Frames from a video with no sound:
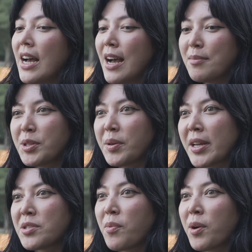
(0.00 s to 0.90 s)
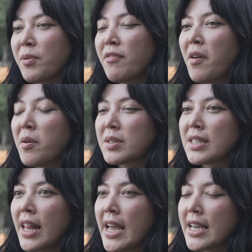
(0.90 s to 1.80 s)
Um, so you'll get to work with folks
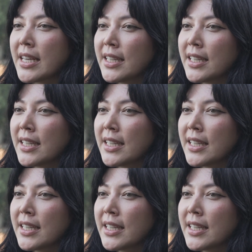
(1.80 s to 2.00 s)
like